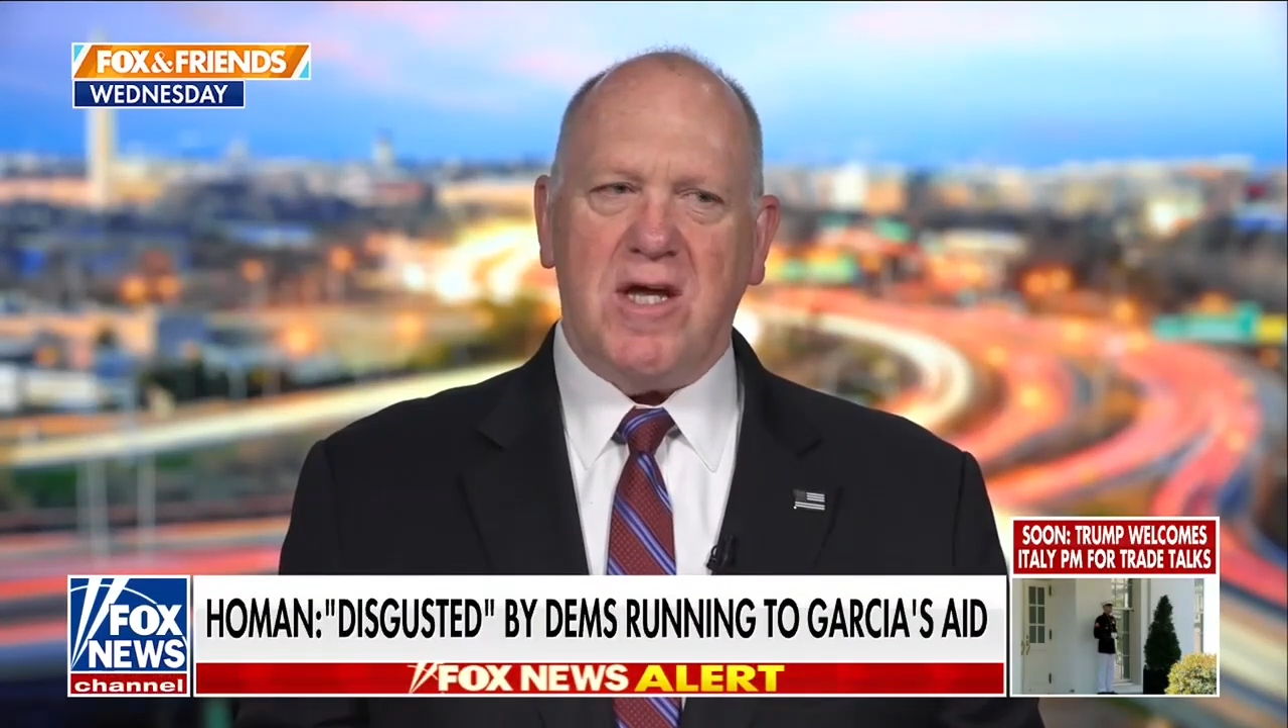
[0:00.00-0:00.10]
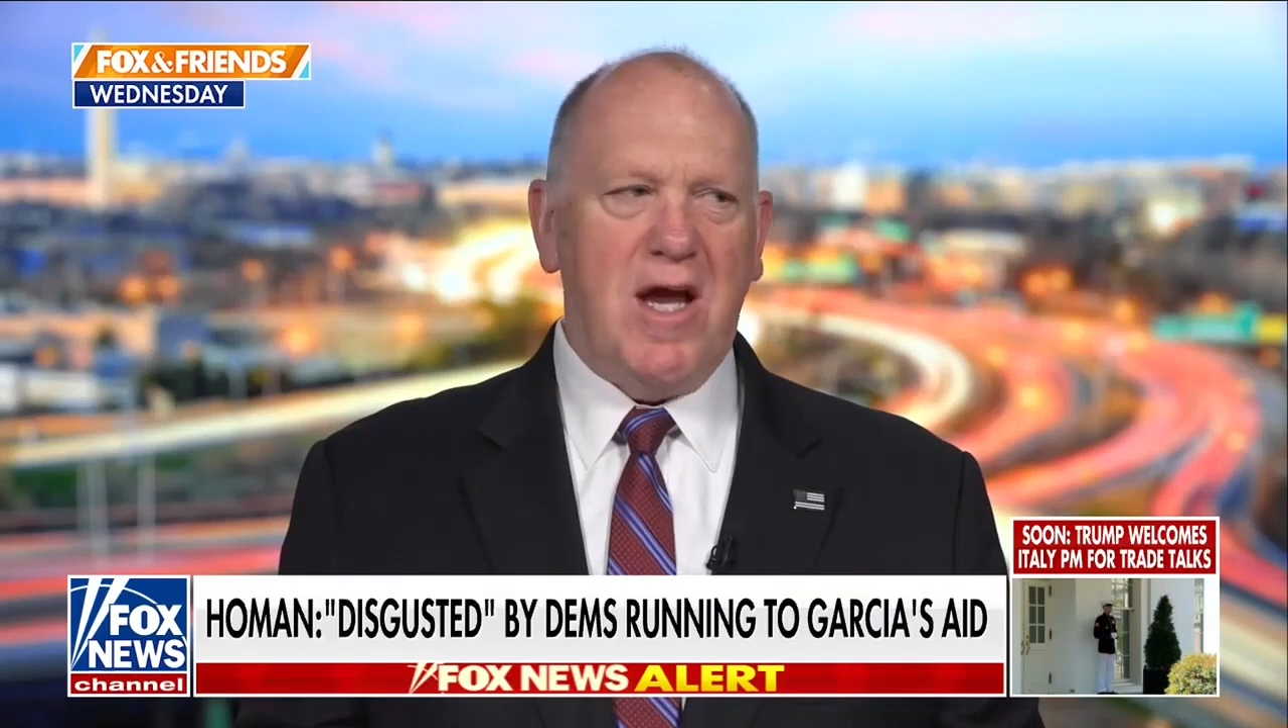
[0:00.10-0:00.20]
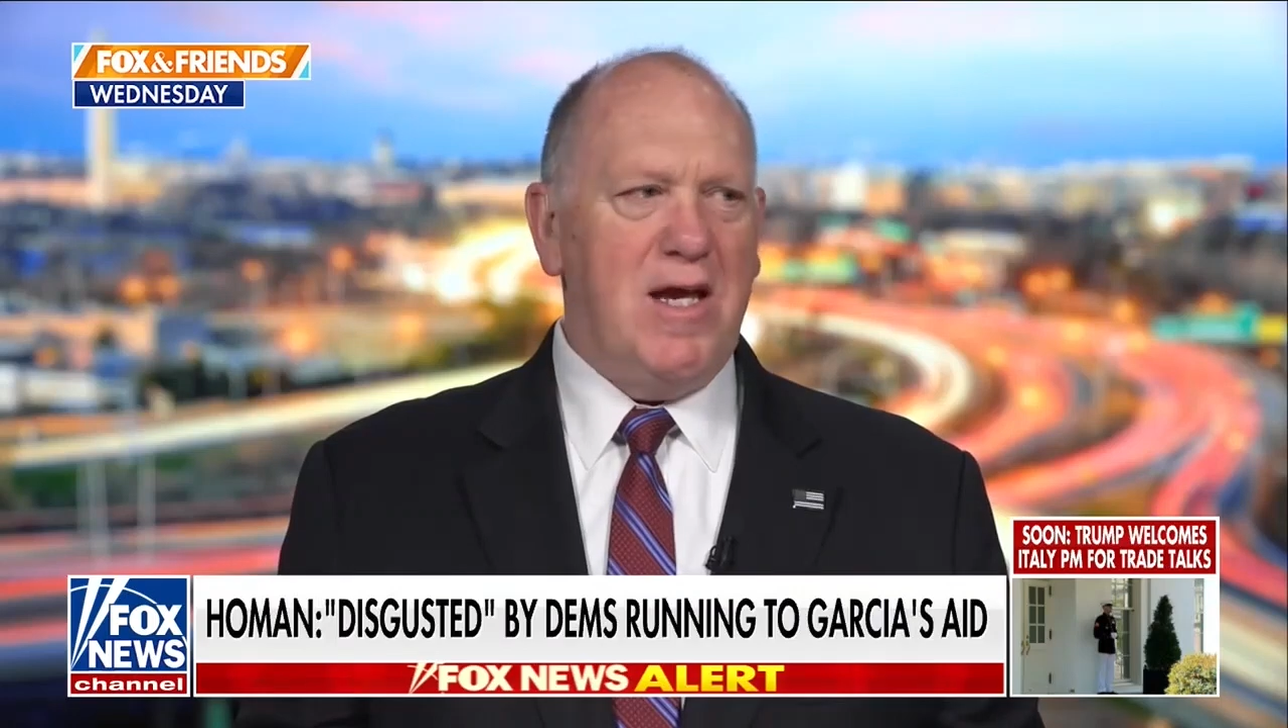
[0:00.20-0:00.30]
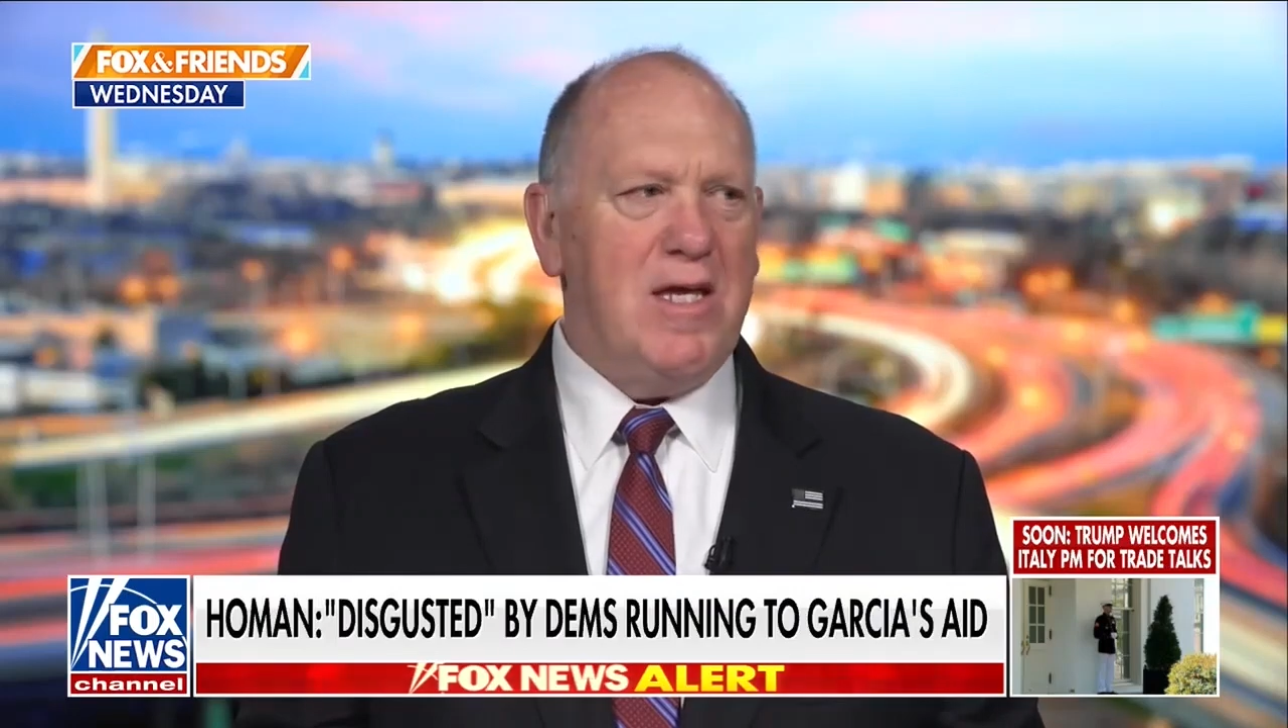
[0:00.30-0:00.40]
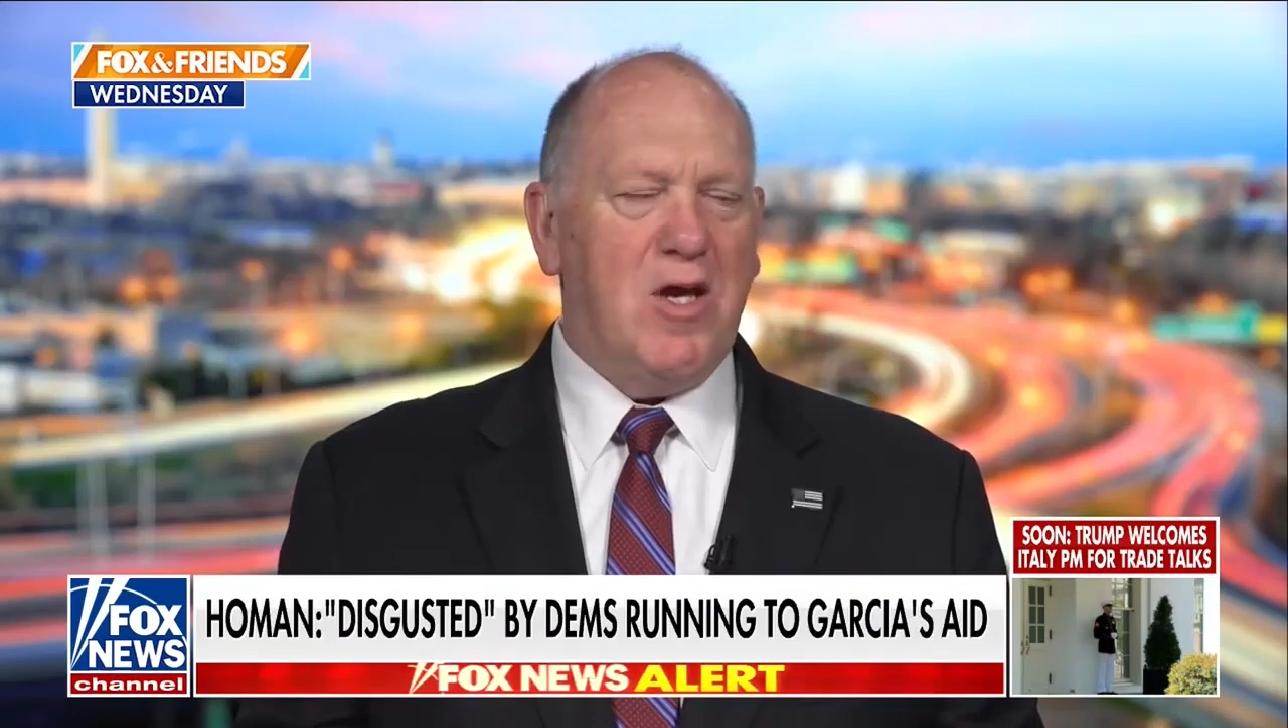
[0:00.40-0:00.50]

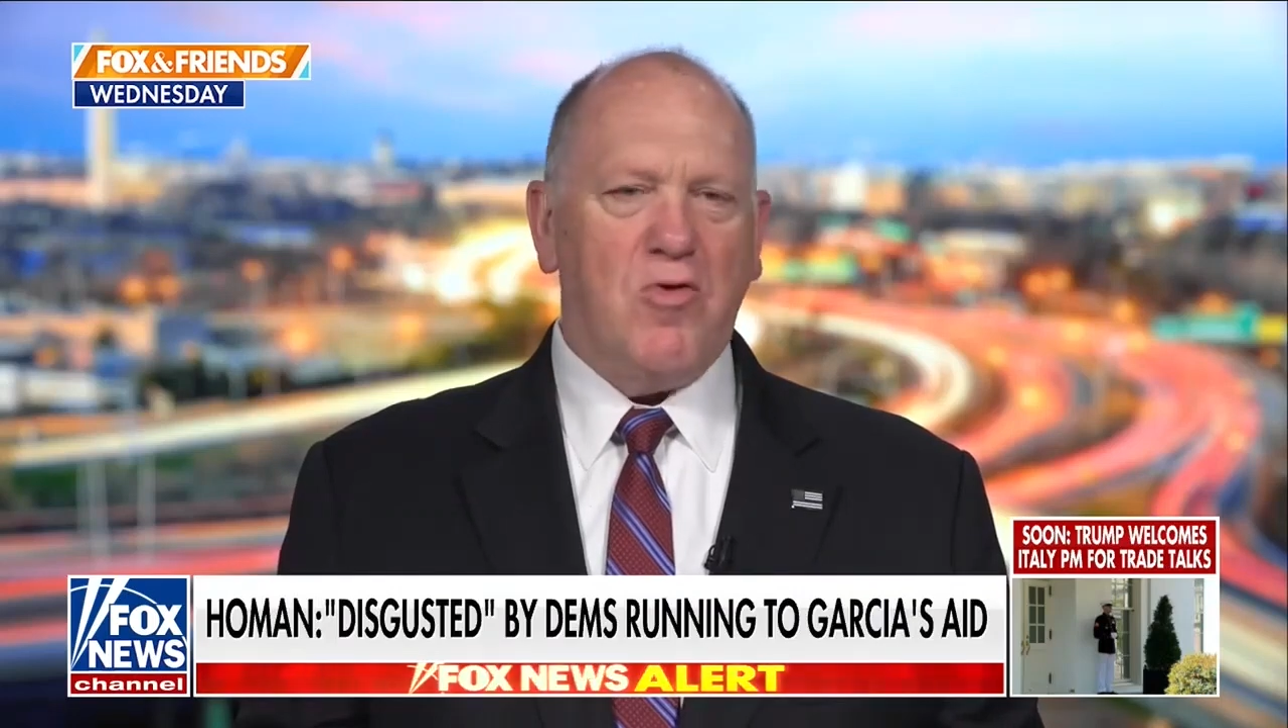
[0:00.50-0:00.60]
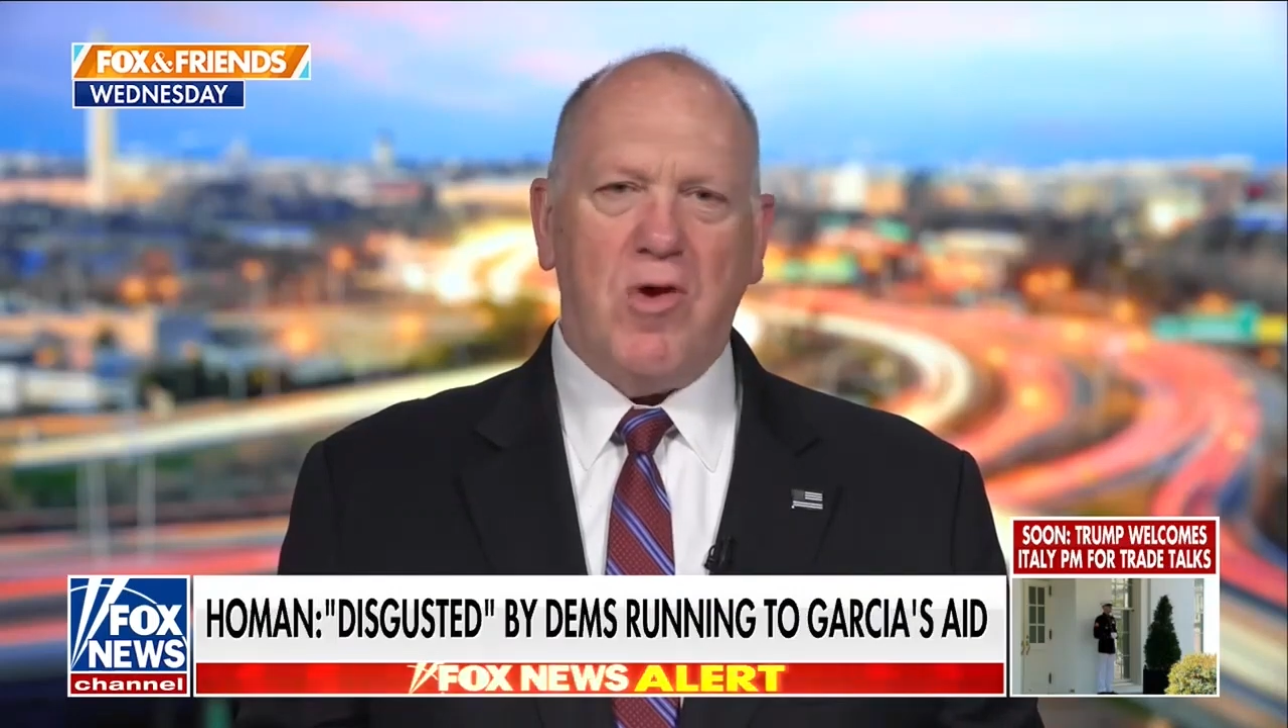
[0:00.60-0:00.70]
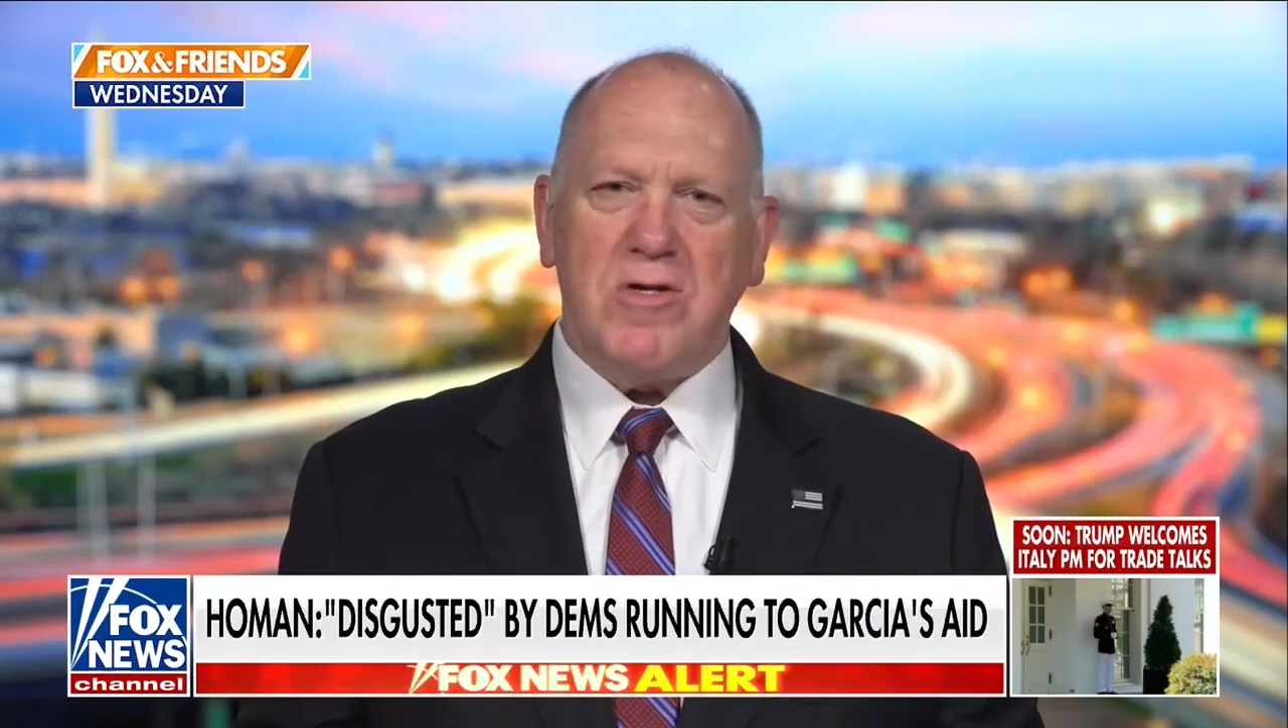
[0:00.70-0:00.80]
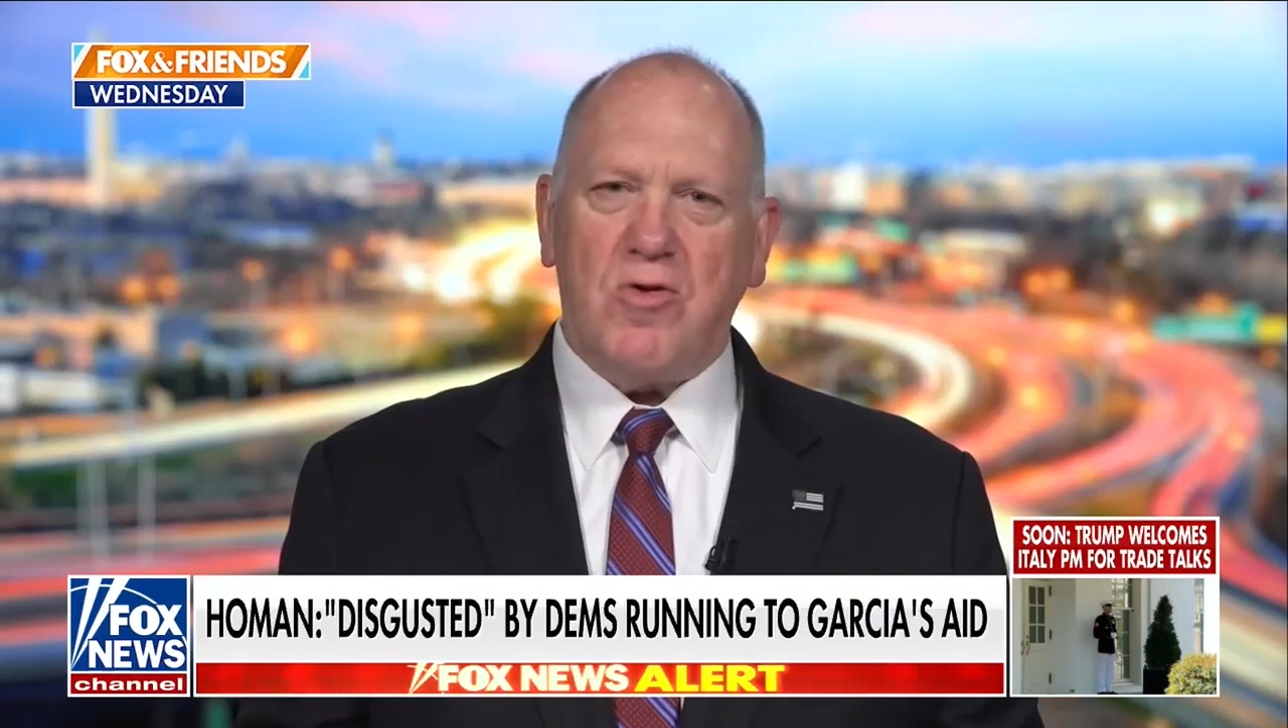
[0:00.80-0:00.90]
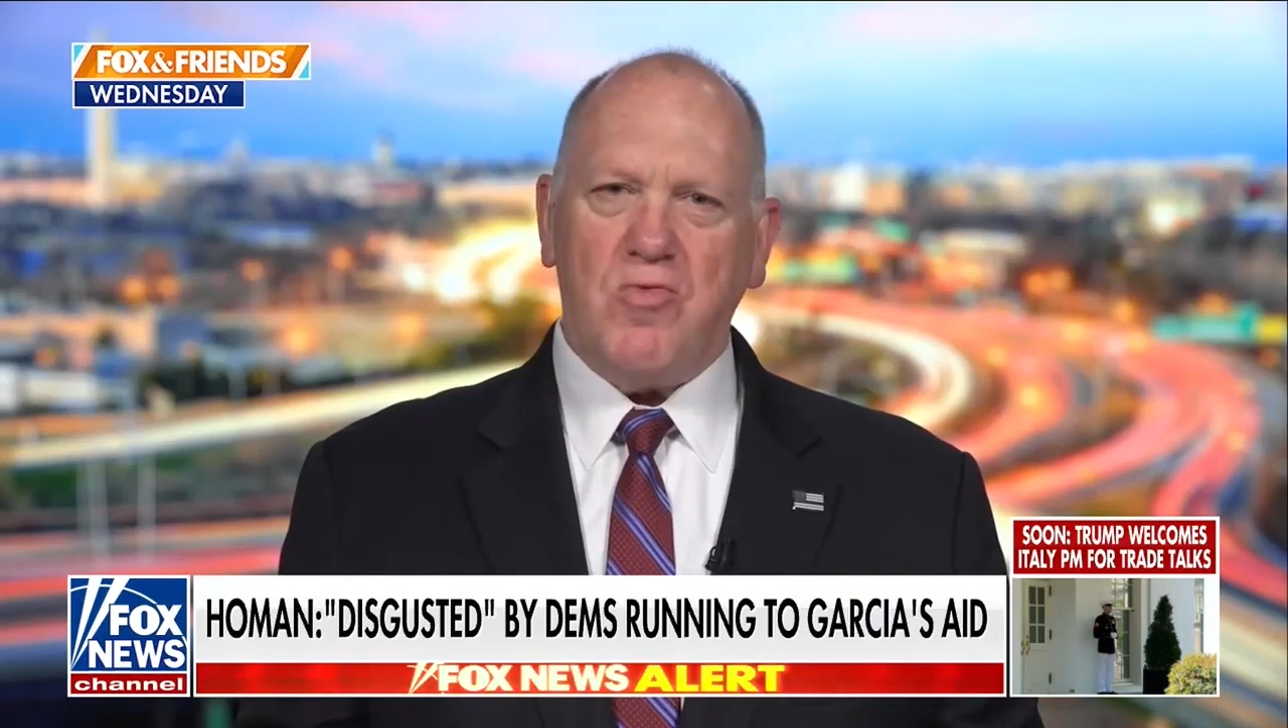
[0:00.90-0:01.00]
that any
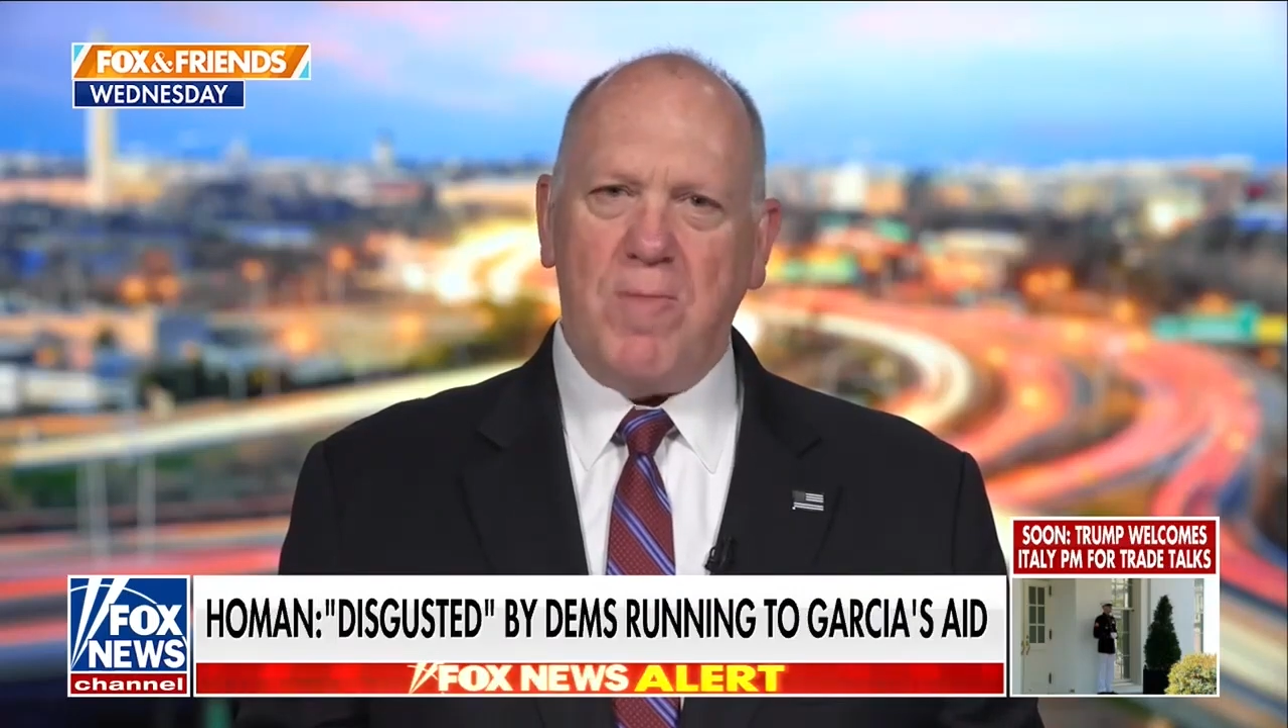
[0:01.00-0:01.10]
congressional